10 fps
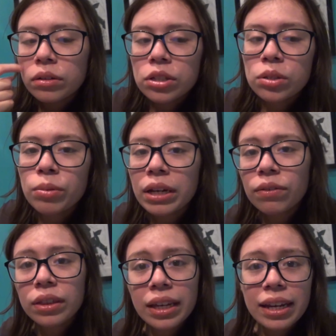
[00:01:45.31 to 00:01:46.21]
swing
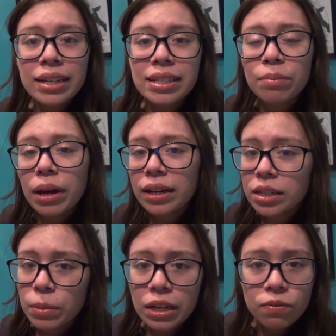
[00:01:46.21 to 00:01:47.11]
of things, get back
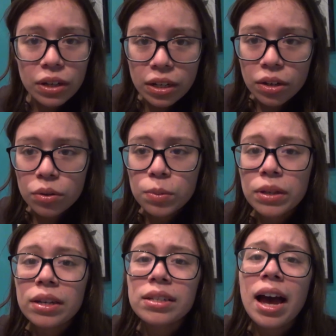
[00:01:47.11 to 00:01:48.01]
into making videos
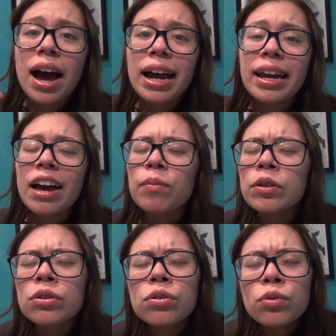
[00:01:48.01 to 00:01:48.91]
because I have
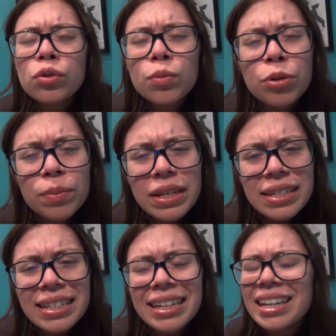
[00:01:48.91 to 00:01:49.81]
been super
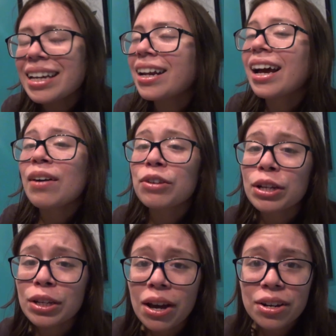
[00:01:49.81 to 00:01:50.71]
busy and I have a
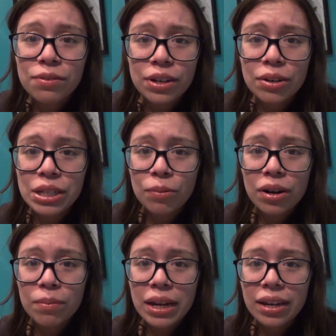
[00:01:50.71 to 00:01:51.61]
lot of videos I
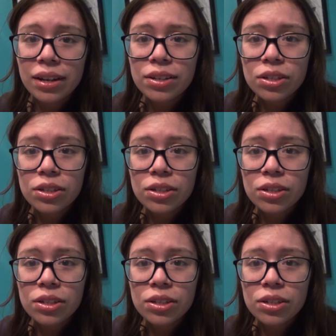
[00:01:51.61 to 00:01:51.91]
want to make.